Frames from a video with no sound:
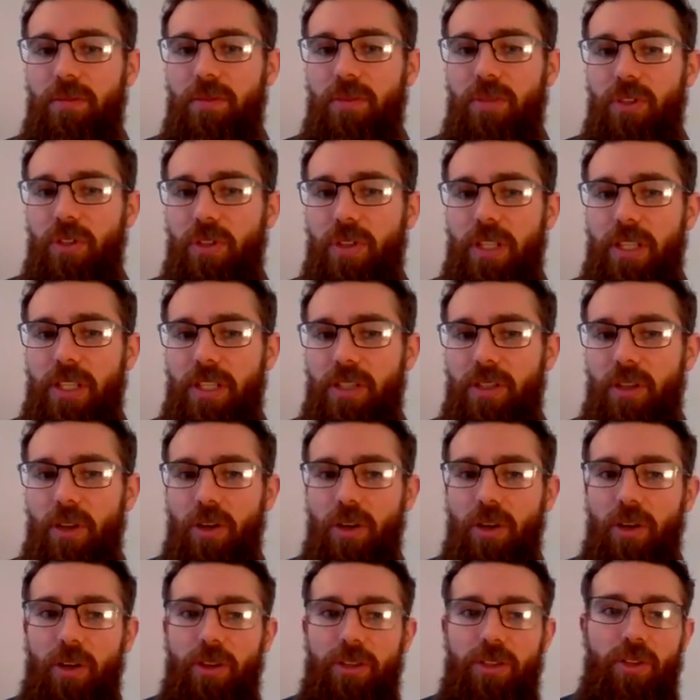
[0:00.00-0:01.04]
So these
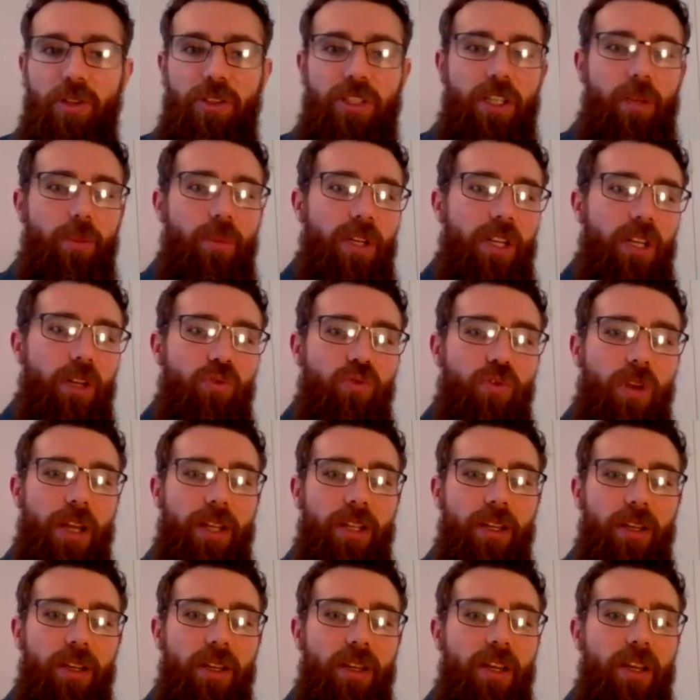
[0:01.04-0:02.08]
stars are typically
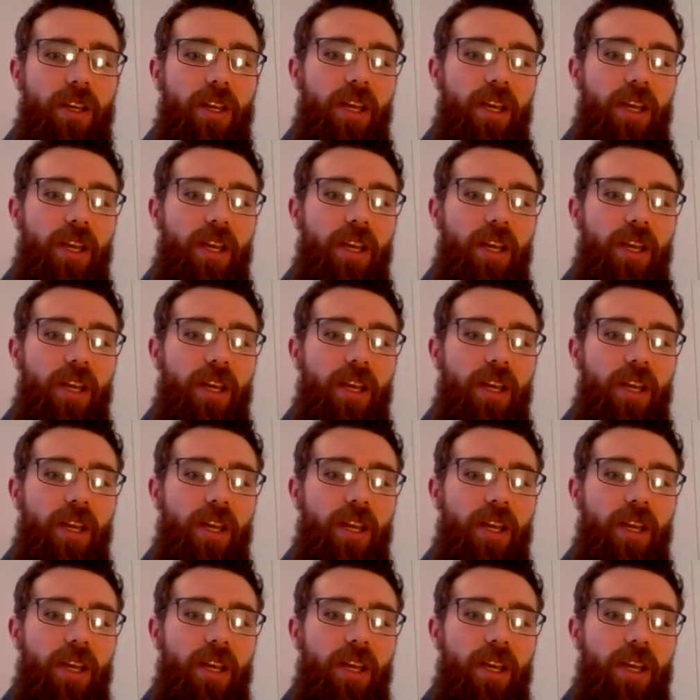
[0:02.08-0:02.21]
redder.